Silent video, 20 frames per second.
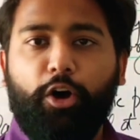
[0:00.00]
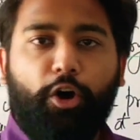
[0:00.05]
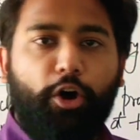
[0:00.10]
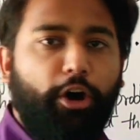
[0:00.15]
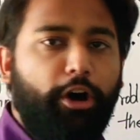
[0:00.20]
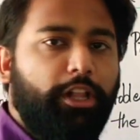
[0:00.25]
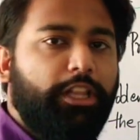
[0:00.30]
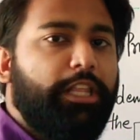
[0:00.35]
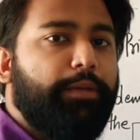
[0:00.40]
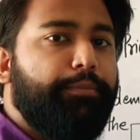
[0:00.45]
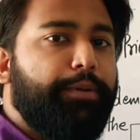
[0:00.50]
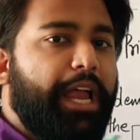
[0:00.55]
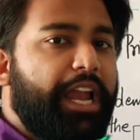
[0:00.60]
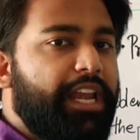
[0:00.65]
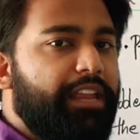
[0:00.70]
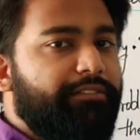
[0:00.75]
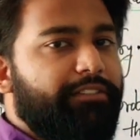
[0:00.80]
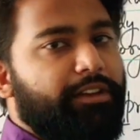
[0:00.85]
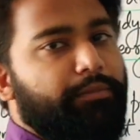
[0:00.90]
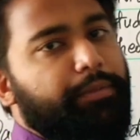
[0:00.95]
All the
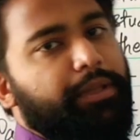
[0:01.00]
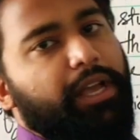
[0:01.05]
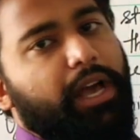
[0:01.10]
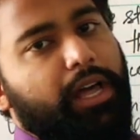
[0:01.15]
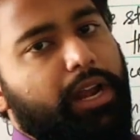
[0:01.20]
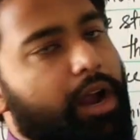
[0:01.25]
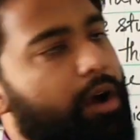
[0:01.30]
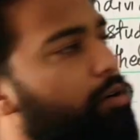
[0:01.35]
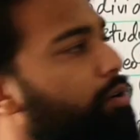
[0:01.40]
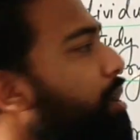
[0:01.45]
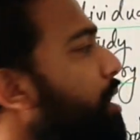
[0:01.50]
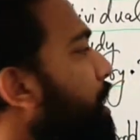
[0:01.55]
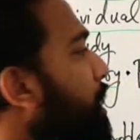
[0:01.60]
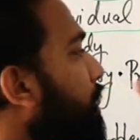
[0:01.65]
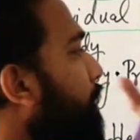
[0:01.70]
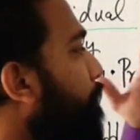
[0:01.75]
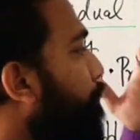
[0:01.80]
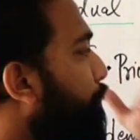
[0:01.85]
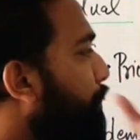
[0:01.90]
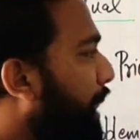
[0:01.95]
planning will be around
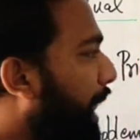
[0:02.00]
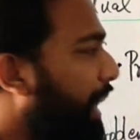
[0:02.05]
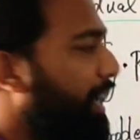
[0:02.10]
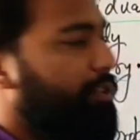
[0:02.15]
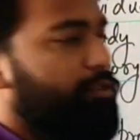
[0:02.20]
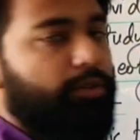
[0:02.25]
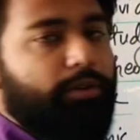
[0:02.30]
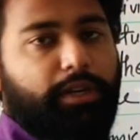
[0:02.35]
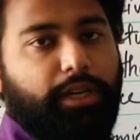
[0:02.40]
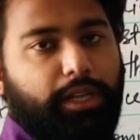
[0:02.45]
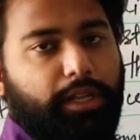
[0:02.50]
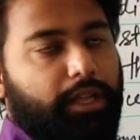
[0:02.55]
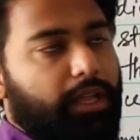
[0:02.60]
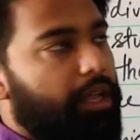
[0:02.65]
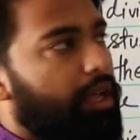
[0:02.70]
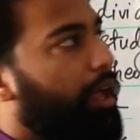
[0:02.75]
price only.